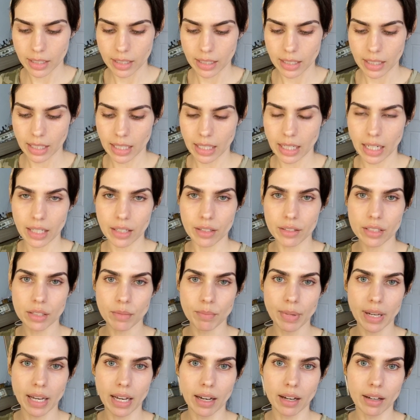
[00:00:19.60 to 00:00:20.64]
and I use
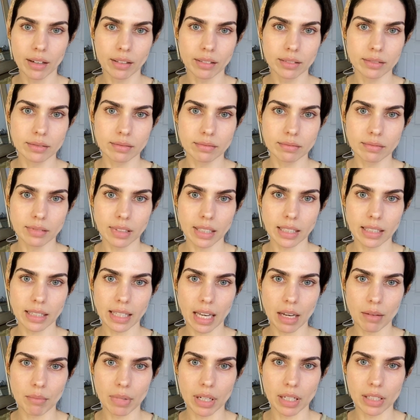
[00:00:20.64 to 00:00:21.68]
about like
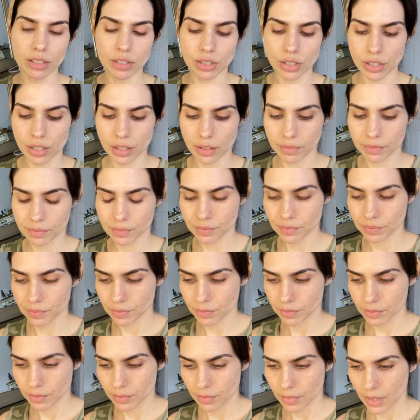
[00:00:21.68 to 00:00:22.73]
that much.
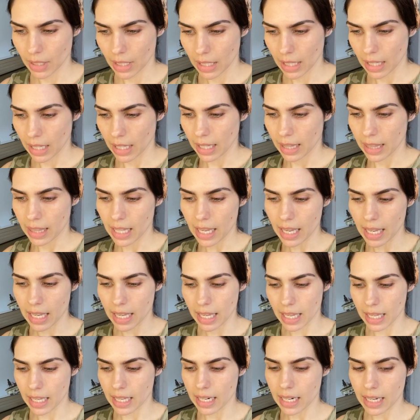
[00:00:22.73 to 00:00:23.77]
And
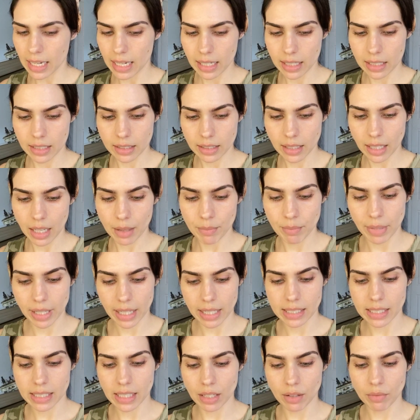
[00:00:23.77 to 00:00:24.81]
then I
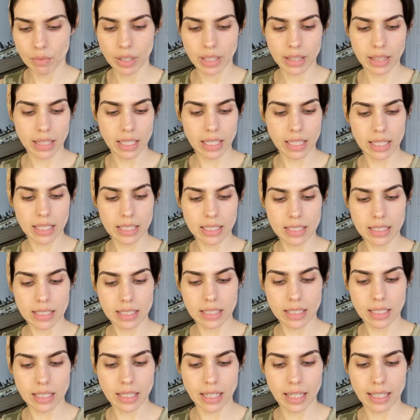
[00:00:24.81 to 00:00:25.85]
mix it with this,
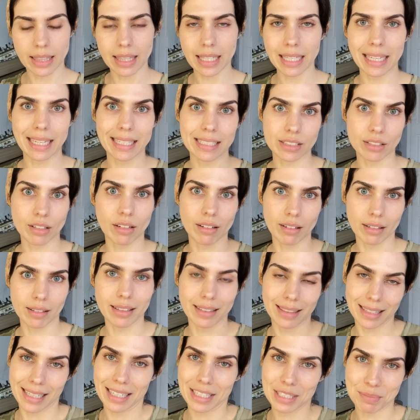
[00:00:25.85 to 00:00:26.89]
I think
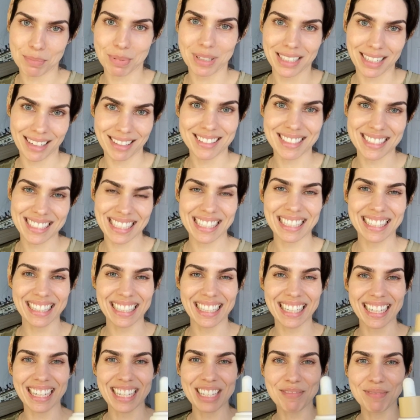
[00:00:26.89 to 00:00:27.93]
it's pronounced
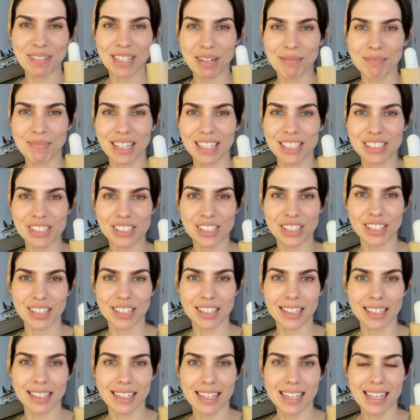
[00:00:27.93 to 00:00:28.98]
Ilia, but I'm not
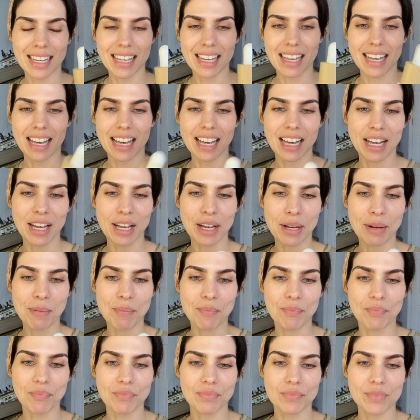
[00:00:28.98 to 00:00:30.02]
sure.
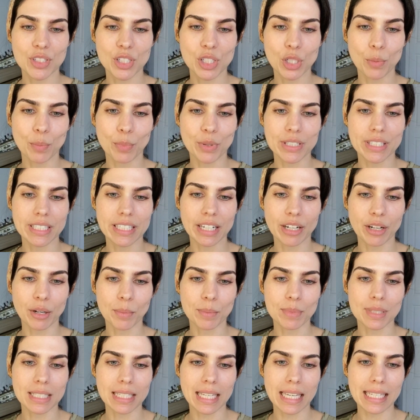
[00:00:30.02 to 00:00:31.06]
Super Serum
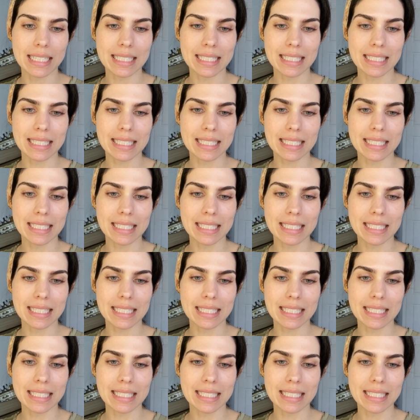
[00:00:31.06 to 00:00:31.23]
Skin